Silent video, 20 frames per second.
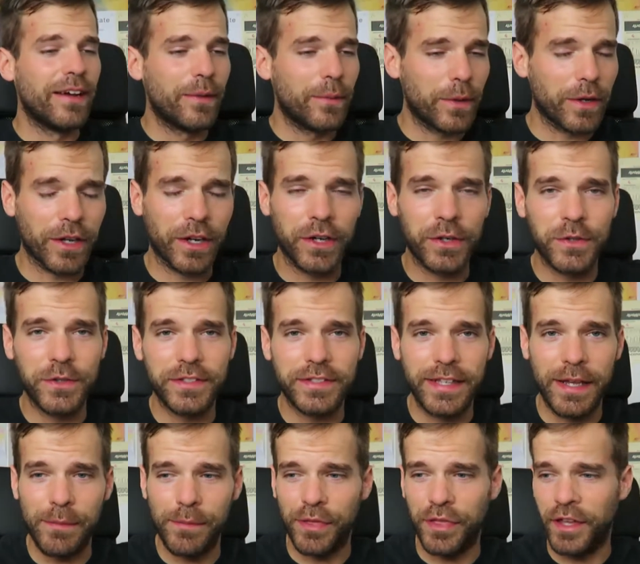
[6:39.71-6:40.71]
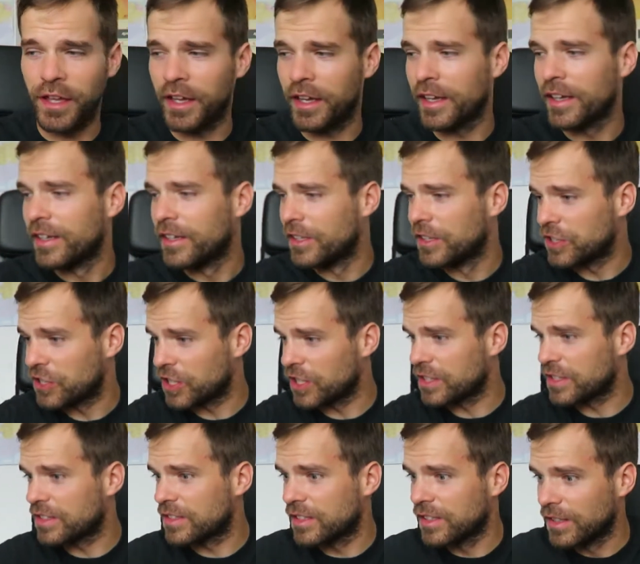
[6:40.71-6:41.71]
we're gonna do the same thing,
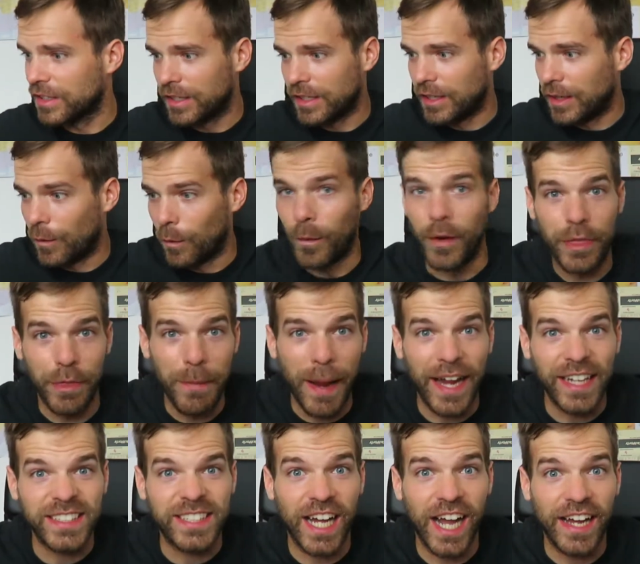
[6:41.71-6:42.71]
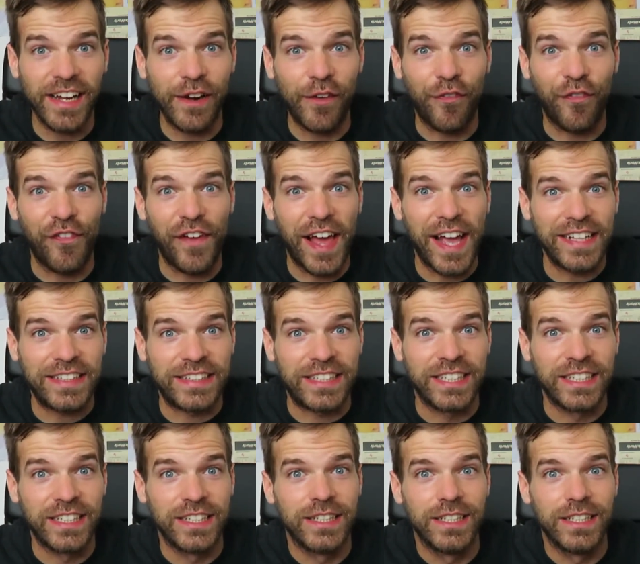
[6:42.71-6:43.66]
just with my entire flat.